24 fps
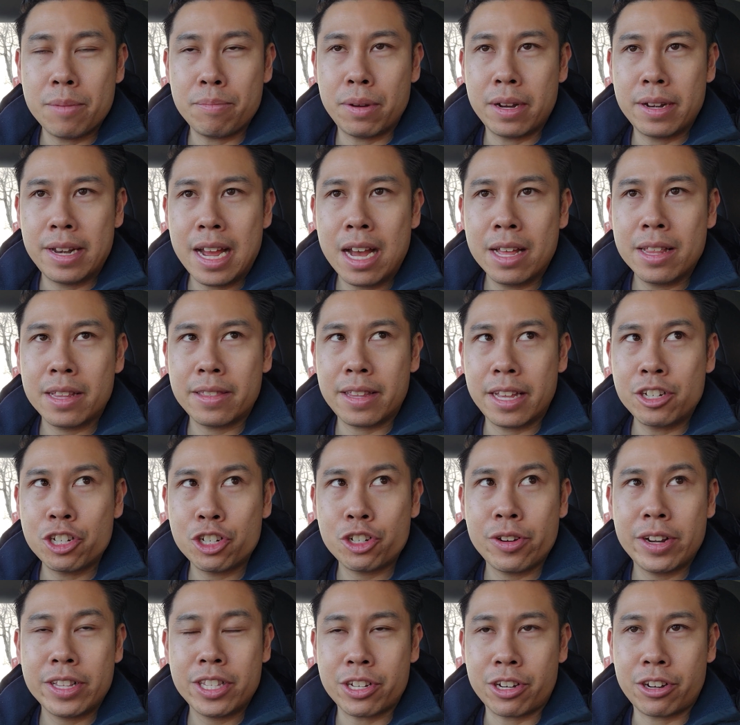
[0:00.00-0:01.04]
But now that the interest
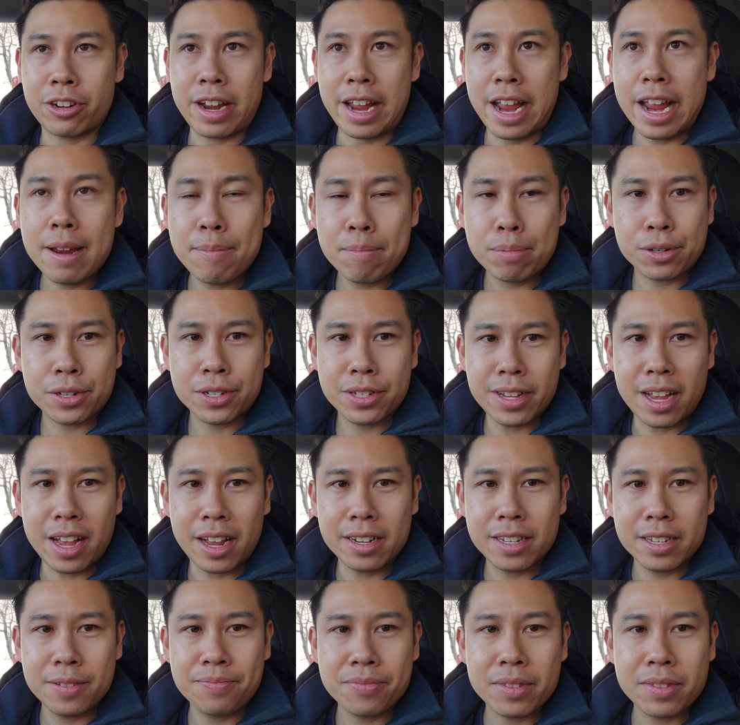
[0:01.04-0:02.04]
rates are 8%,